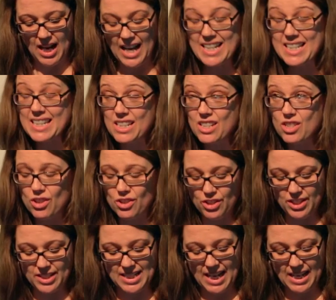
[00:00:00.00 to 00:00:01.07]
I didn't
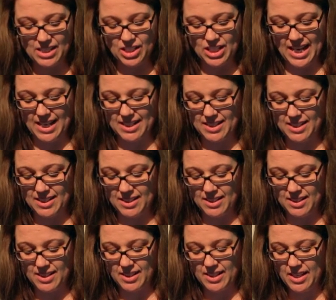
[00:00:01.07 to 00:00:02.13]
understand yet
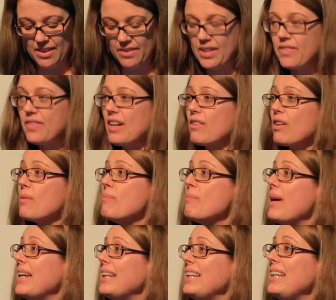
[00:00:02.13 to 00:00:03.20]
that there are
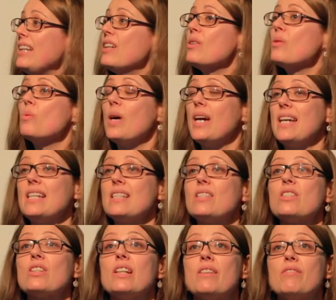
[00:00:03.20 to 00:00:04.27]
many ways
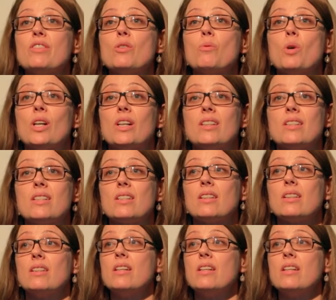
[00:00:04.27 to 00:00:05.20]
to live in the world.